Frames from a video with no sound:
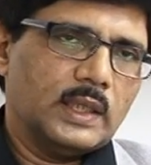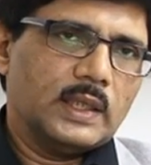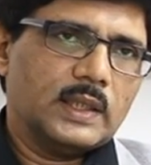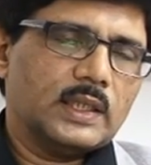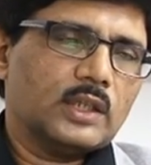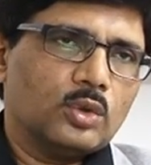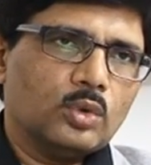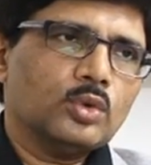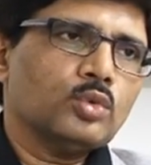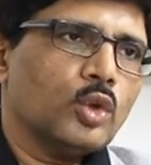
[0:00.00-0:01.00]
that
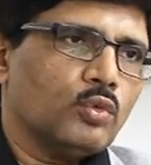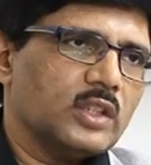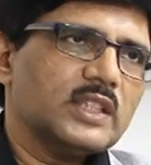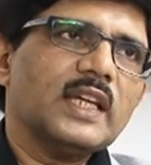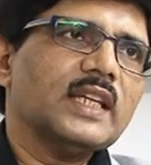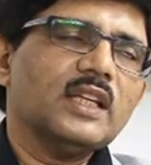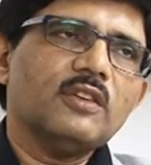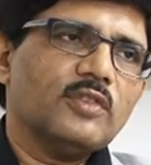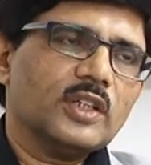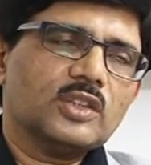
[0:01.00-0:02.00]
those who have vaginal
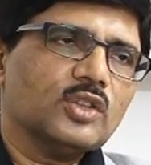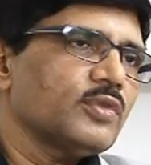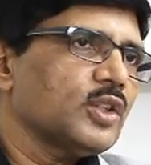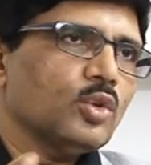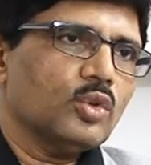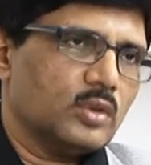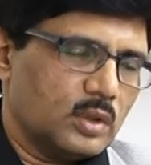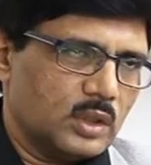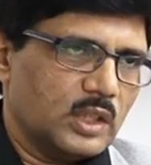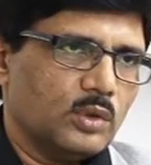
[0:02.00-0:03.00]
infection, we don't
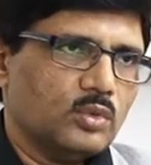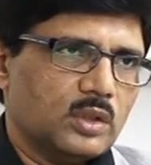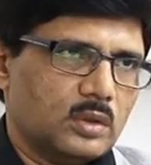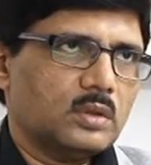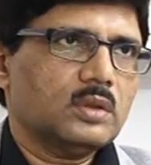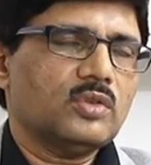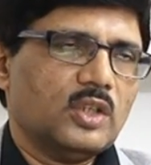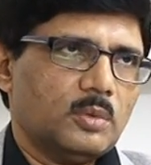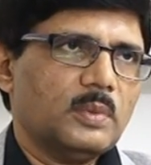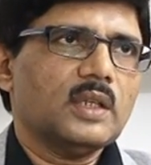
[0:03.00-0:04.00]
give this
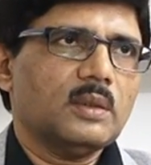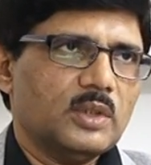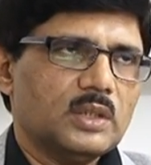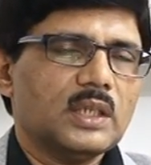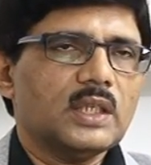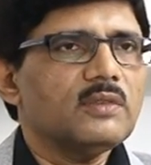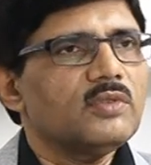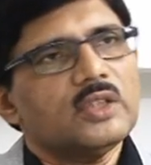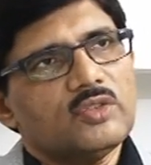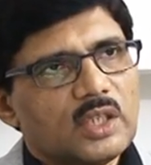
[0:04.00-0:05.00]
treatment immediately.
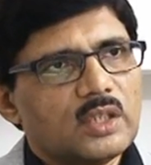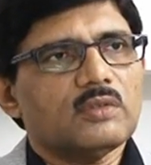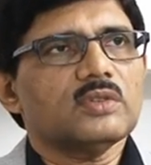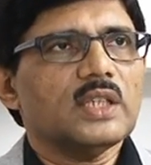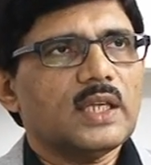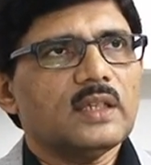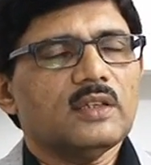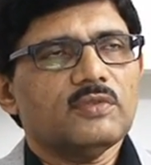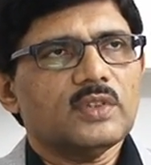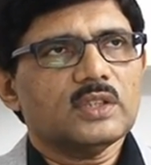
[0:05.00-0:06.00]
We treat the vaginal
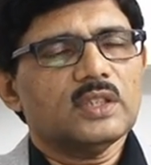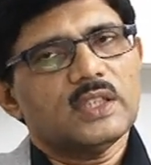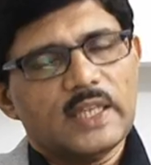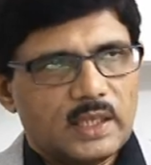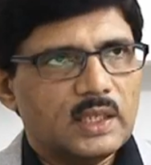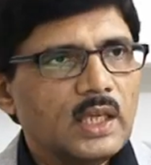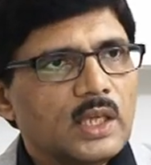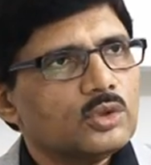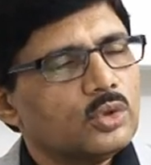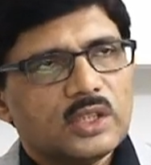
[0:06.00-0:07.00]
infection, then it.
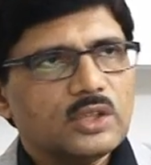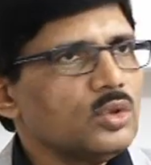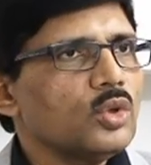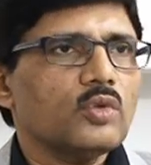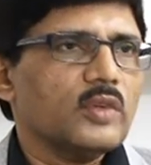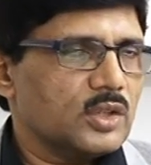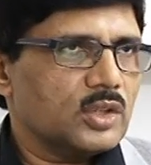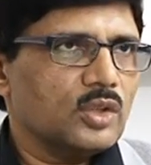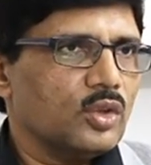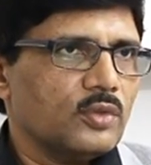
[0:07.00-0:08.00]
So, there is no
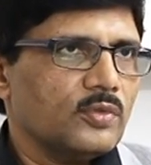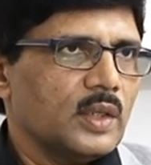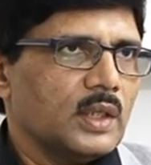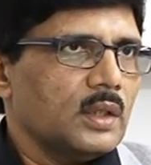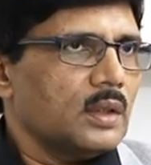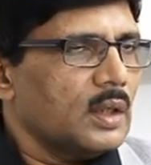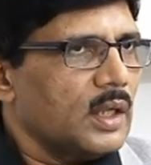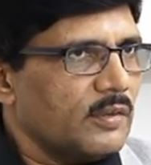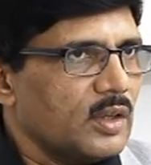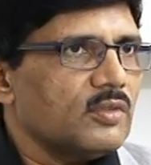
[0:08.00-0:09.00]
question of
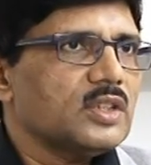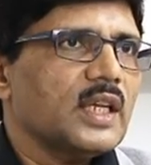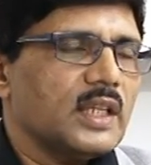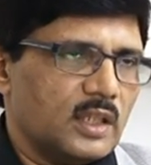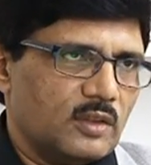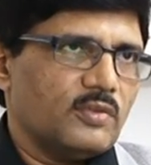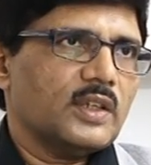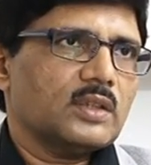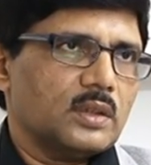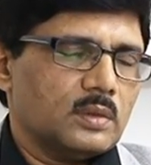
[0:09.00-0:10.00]
having vaginal
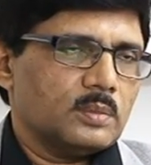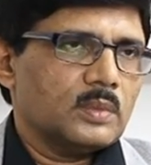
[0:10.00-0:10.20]
infection.